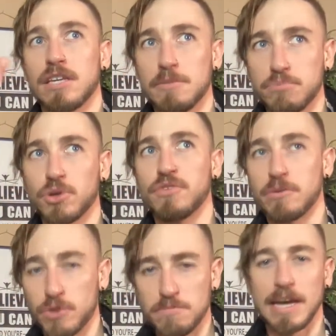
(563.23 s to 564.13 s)

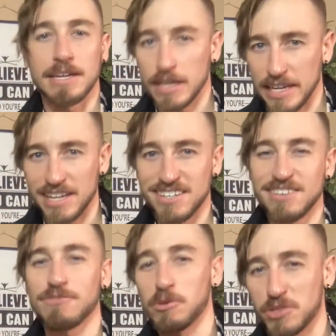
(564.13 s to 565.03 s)
improving with my,
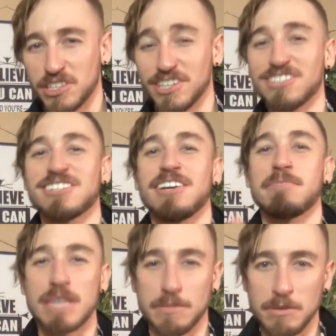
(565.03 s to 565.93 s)
again, verbal skills,
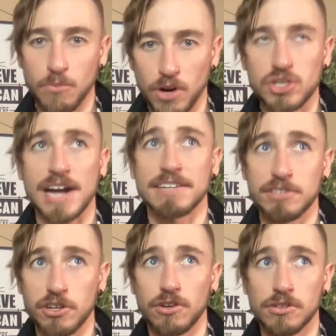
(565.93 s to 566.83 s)
becoming more attractive
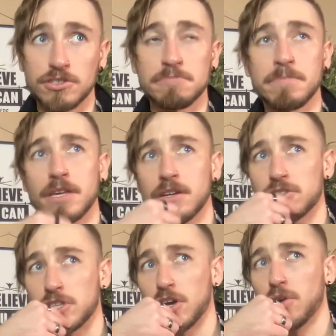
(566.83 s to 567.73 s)
to girls.
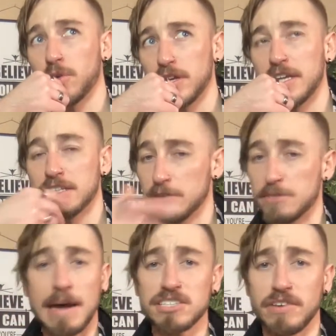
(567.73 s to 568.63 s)
So
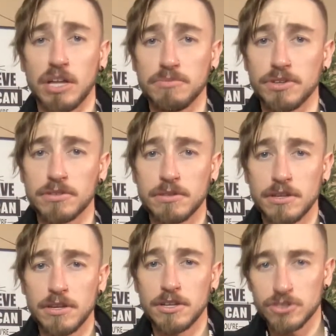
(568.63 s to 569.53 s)
it's massively helpful.
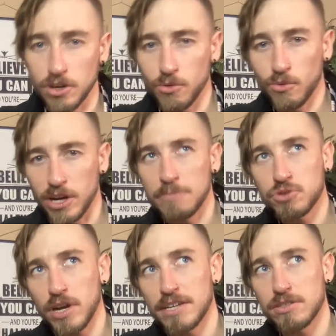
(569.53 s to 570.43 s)
So when I'm
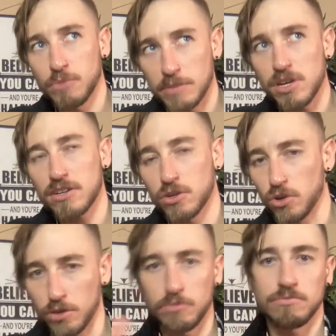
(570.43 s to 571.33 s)
talking to a
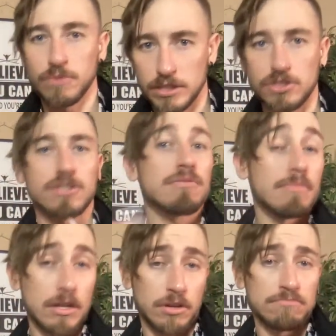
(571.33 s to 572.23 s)
girl, when
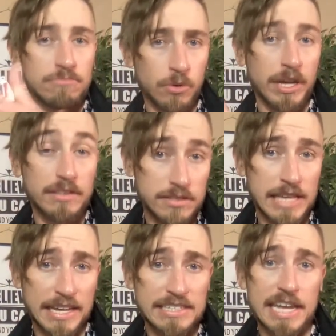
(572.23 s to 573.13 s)
you're going on the
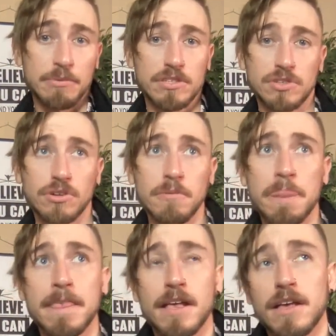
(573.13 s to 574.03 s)
second date with this
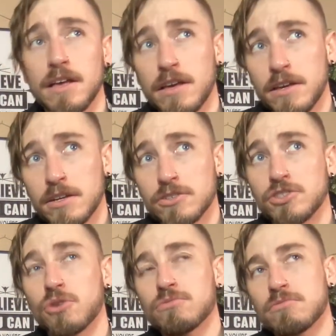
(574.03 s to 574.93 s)
girl,
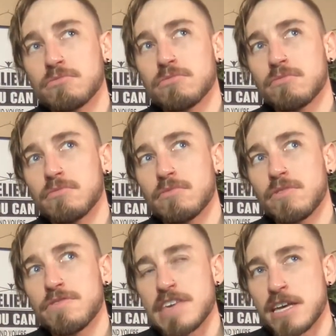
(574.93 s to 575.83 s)
don't
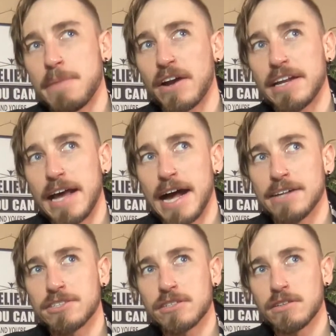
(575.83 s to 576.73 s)
think about it
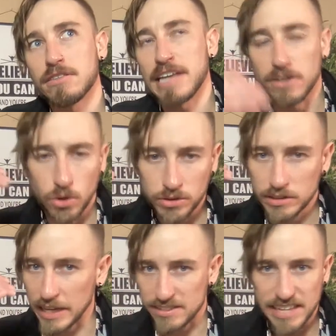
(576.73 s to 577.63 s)
as the end goal is
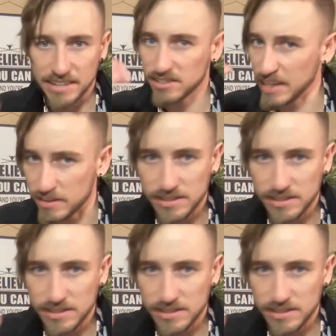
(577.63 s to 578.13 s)
get sex.